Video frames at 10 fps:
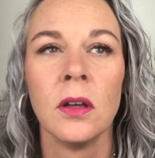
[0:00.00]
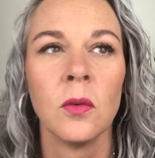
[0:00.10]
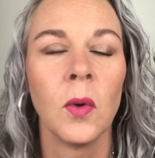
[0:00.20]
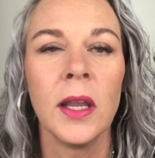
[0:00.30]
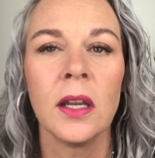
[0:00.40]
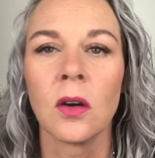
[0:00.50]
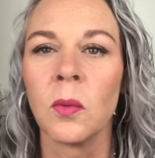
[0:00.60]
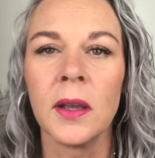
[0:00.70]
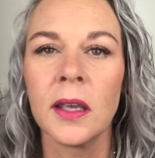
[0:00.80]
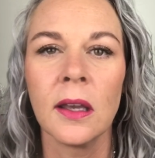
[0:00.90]
week or
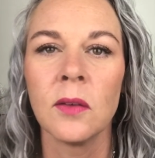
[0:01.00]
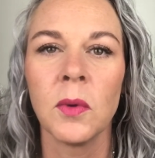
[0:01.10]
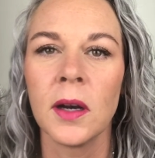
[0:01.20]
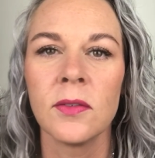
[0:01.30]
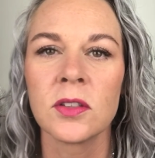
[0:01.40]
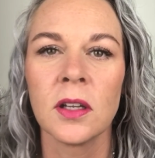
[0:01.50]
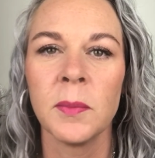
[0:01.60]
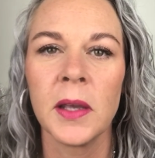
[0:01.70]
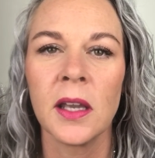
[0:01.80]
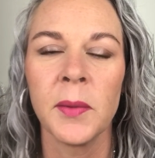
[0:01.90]
weekend, whatever's going to
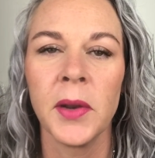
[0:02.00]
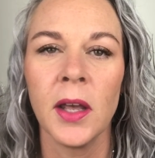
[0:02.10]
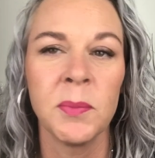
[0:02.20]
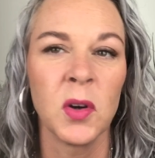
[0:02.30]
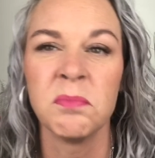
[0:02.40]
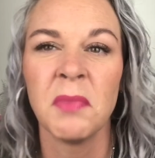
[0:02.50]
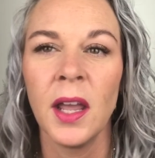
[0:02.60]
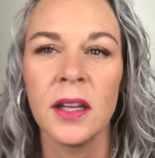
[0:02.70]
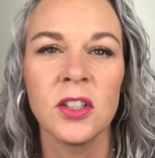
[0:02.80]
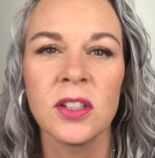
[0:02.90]
be coming up, or
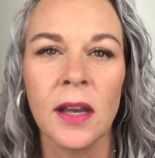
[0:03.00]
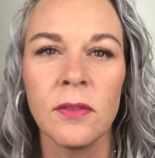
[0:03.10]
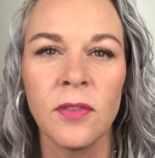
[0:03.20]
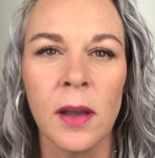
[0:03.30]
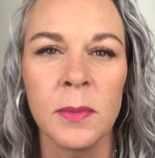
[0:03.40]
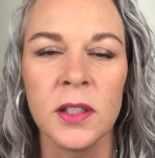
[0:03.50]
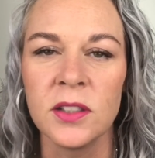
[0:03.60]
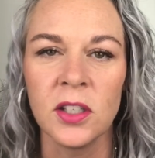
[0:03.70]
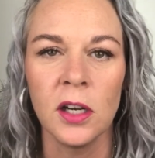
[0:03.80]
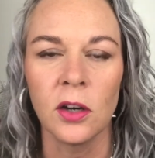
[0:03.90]
heck, just have a
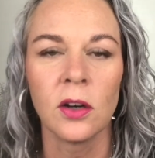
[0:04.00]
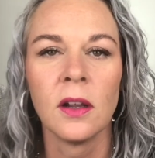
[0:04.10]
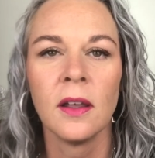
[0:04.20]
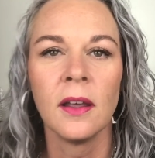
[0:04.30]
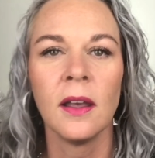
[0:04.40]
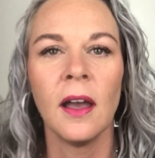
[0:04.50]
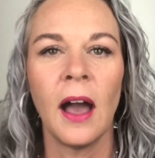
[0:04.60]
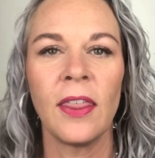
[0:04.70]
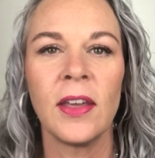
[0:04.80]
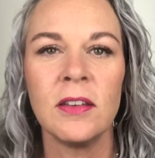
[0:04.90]
fabulous year.
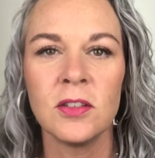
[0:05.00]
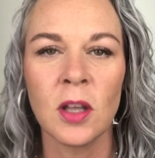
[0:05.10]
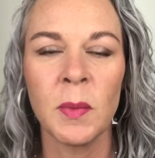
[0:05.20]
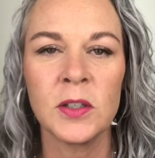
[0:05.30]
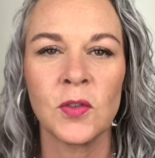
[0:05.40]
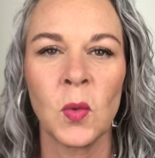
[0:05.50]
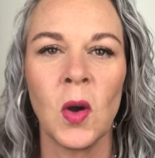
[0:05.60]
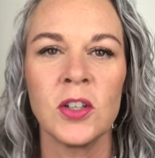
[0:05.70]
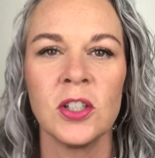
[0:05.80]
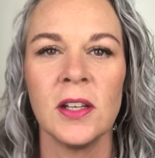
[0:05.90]
I thank you so much for
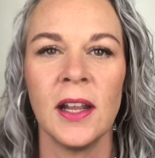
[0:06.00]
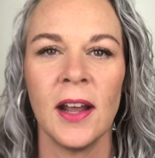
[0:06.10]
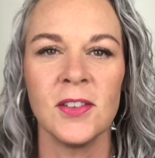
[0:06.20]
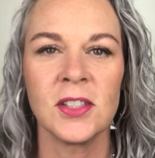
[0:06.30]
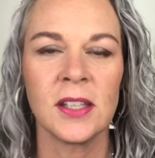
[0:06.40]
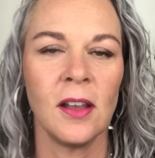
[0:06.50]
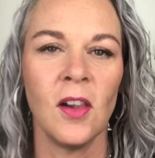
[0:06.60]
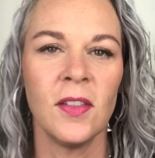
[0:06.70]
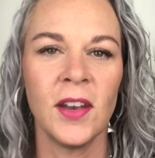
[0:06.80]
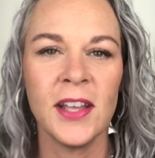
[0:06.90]
watching, and I'll see
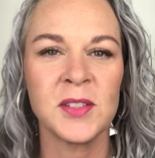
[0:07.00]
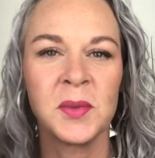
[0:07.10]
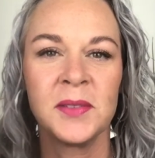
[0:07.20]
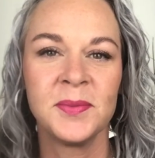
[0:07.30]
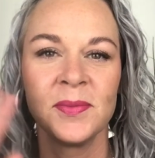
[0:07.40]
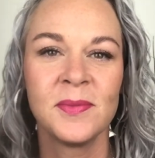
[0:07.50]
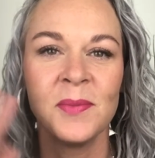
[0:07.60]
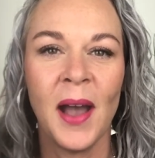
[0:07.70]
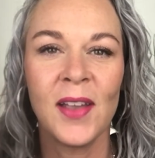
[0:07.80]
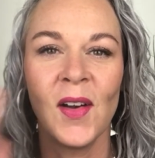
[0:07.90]
y'all in the next one.
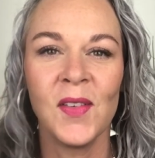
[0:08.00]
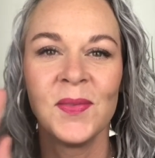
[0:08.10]
Bye, y'all.